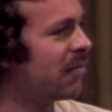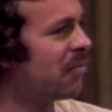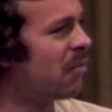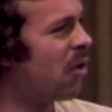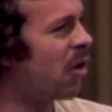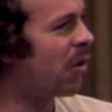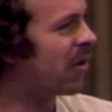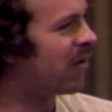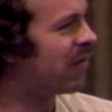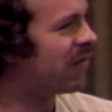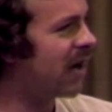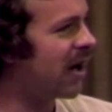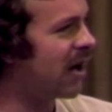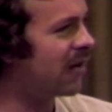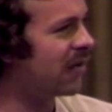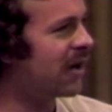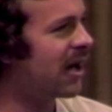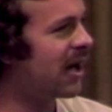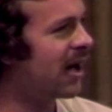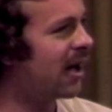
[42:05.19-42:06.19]
more we
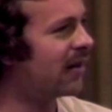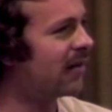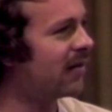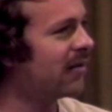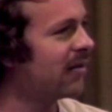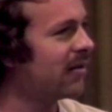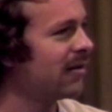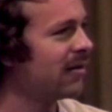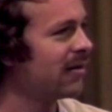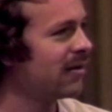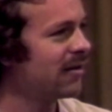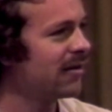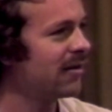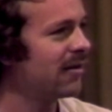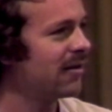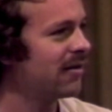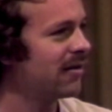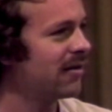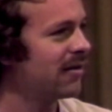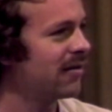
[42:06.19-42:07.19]
found out,
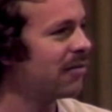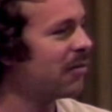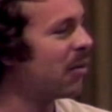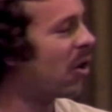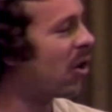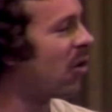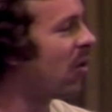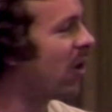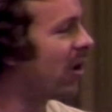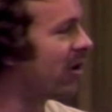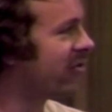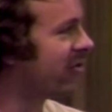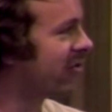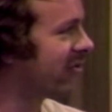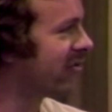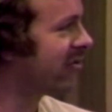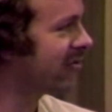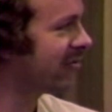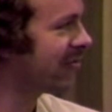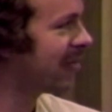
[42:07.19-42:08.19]
the more
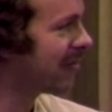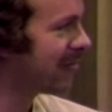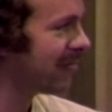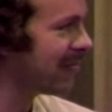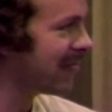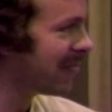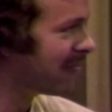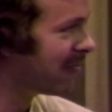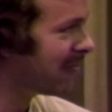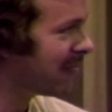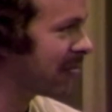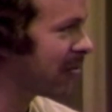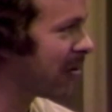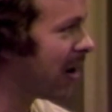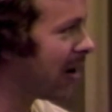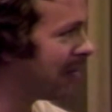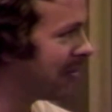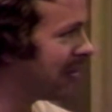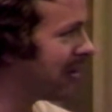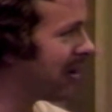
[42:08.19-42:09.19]
questions
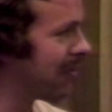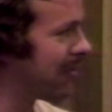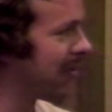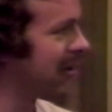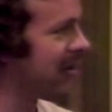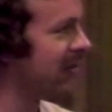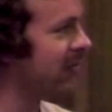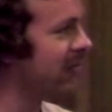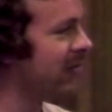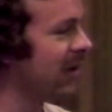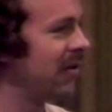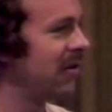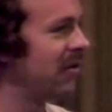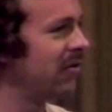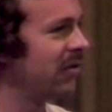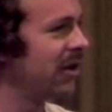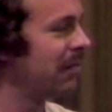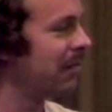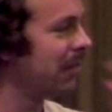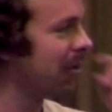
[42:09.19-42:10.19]
propped up, and the
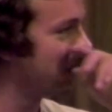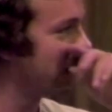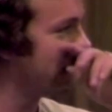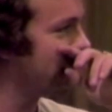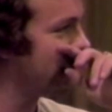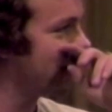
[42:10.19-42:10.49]
deeper it became.